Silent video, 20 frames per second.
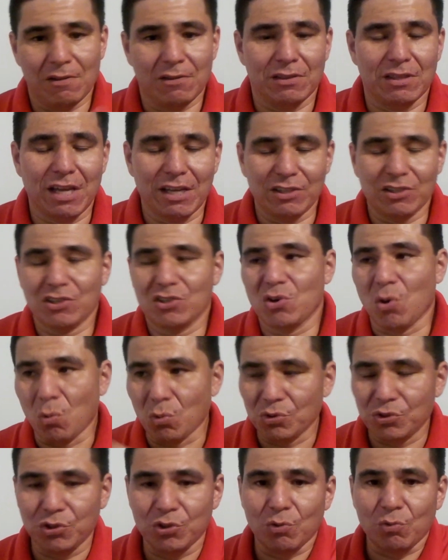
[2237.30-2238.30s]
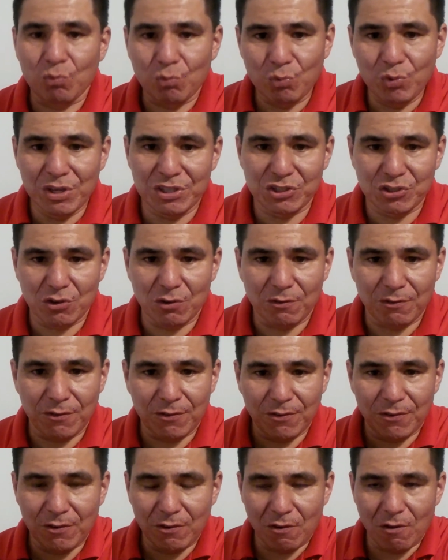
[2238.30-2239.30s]
now you go into the risk of
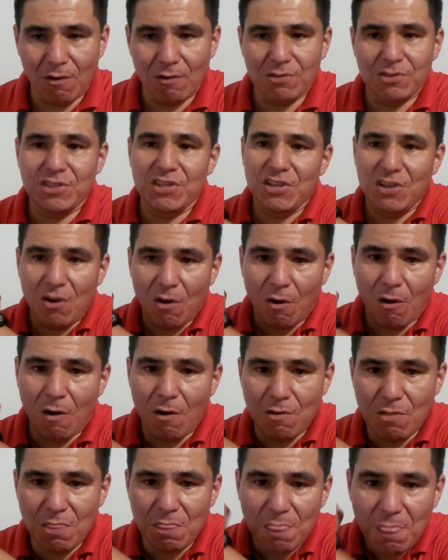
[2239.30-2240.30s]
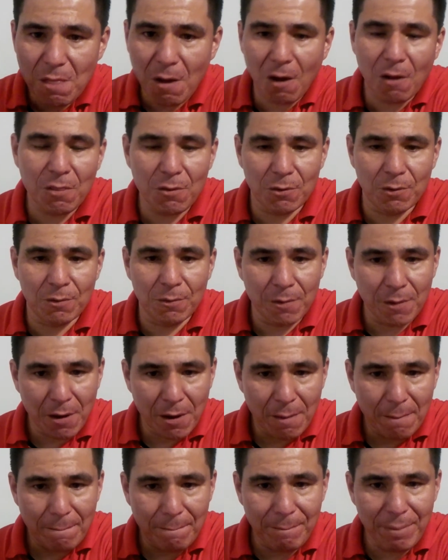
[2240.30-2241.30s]
another
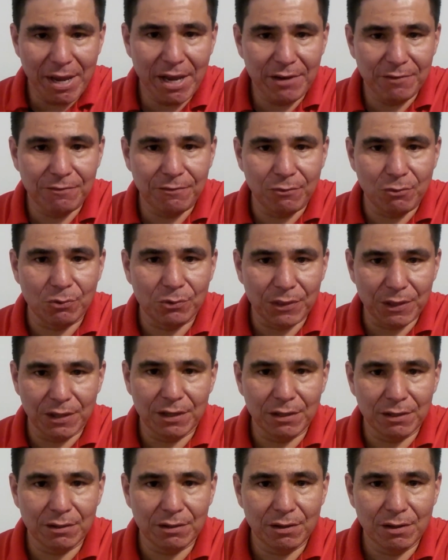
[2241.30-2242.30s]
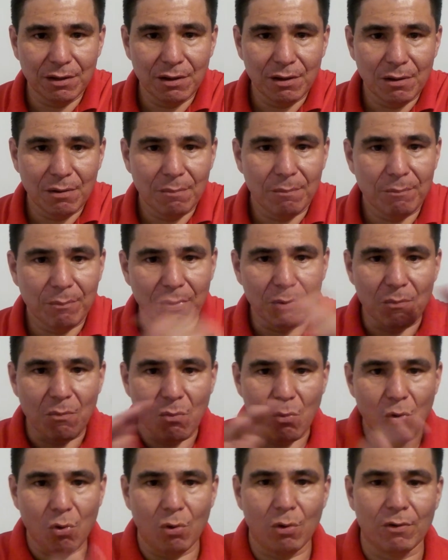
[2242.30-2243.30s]
painful thing, but
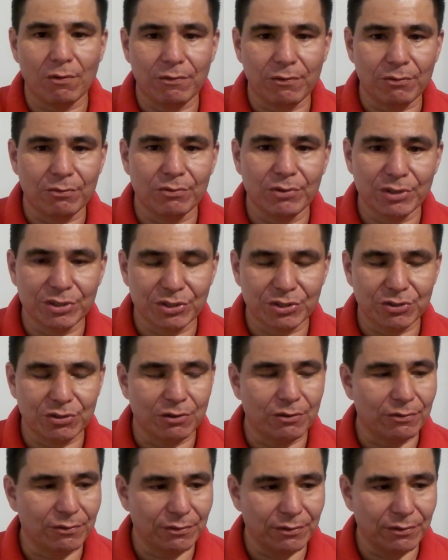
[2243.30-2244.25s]
more of a risk of